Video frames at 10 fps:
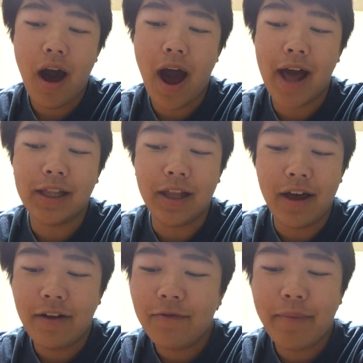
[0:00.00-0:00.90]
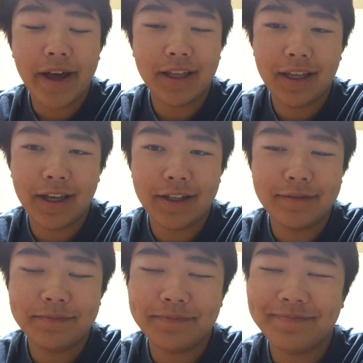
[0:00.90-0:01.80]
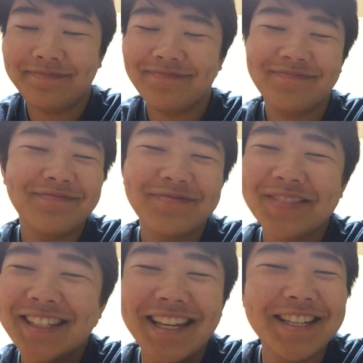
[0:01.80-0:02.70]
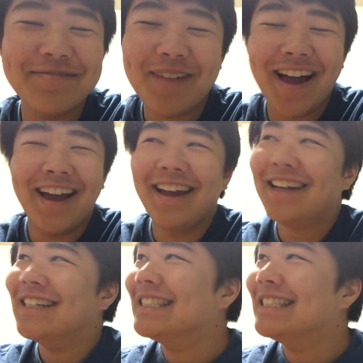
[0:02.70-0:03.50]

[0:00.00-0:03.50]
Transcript: I love Beckon. He's my